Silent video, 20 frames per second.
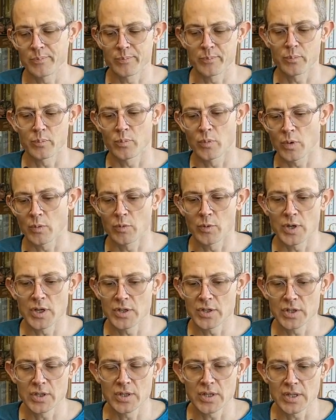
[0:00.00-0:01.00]

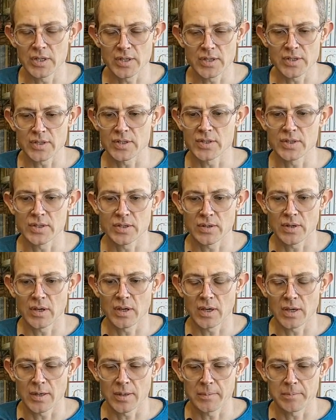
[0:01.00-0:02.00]
region that is
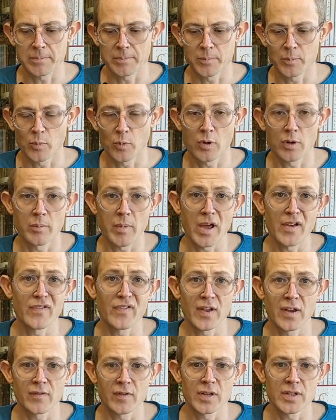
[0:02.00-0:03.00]
one of my
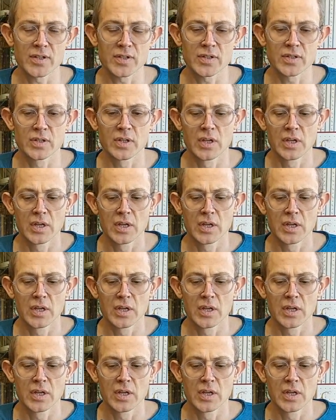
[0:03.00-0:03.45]
favorites,